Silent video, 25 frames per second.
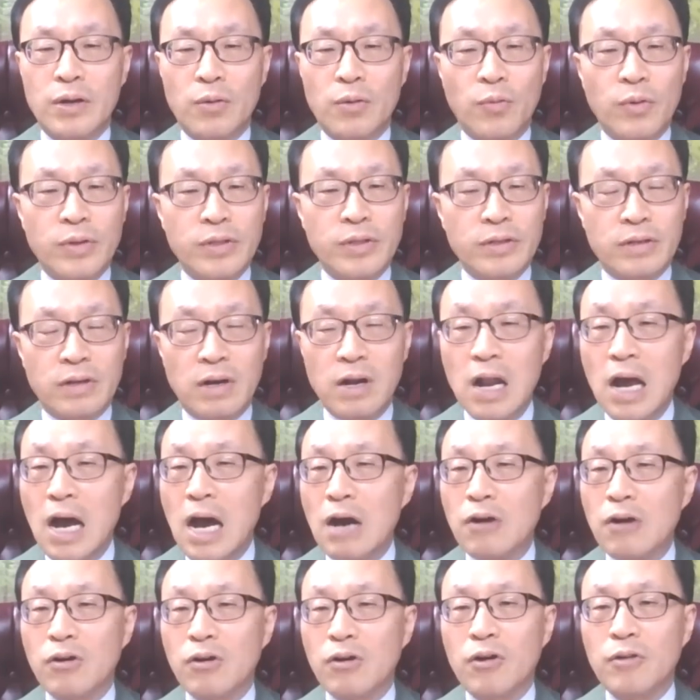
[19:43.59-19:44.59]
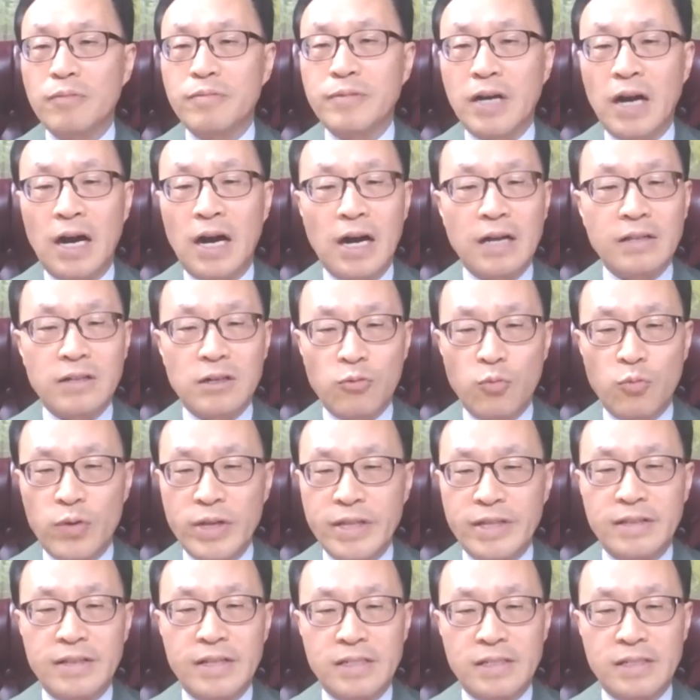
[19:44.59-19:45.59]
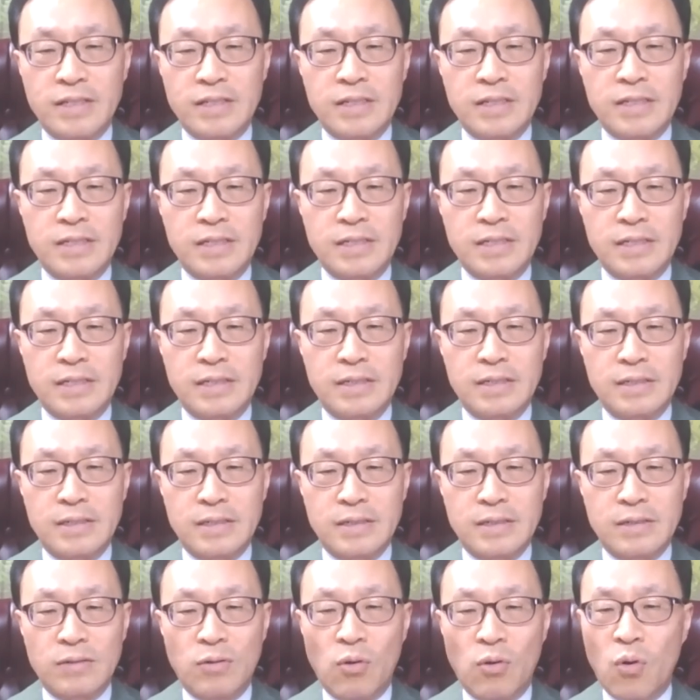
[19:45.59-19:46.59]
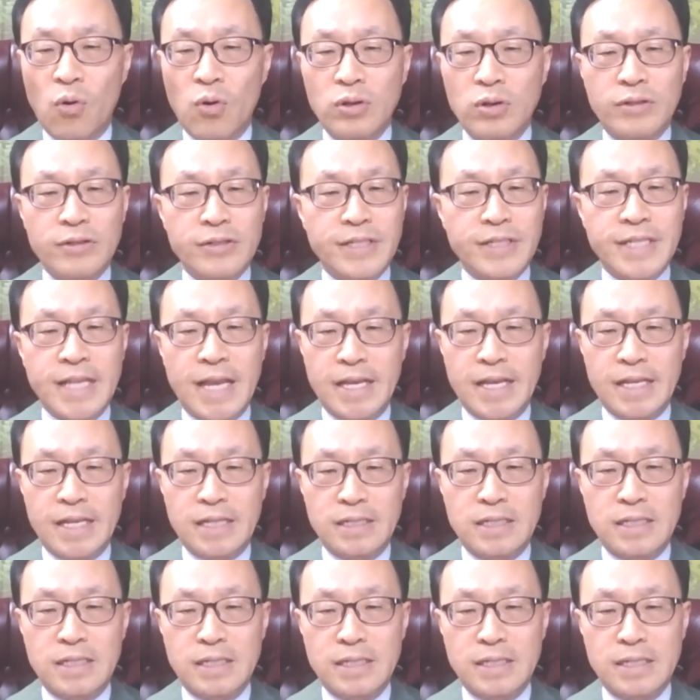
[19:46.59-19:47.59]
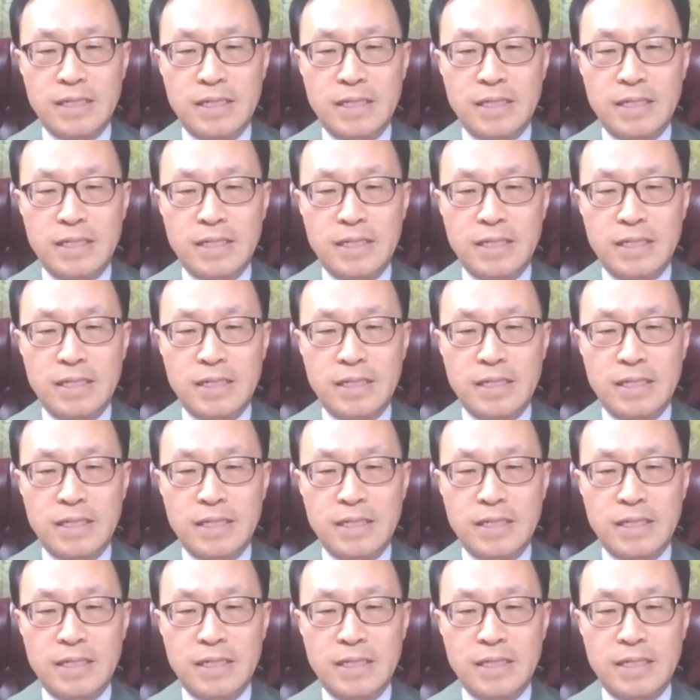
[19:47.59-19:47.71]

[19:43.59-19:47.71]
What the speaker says: with a cloud of godly witnesses, all the saints,